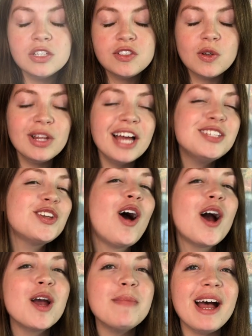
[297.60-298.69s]
So let's
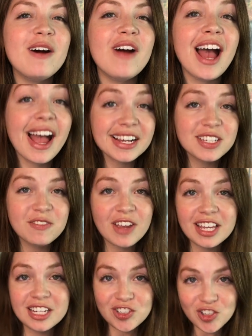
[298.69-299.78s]
talk about
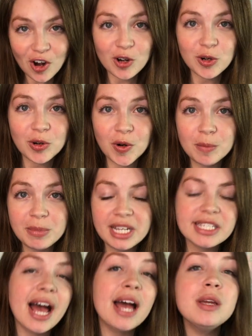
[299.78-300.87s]
activated charcoal because
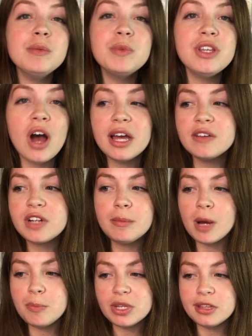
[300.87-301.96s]
I would not have come
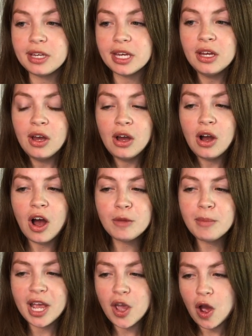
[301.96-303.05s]
up with it on
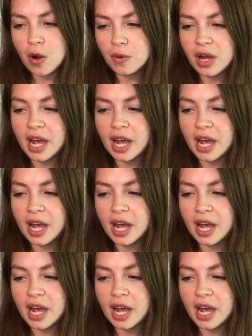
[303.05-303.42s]
my own.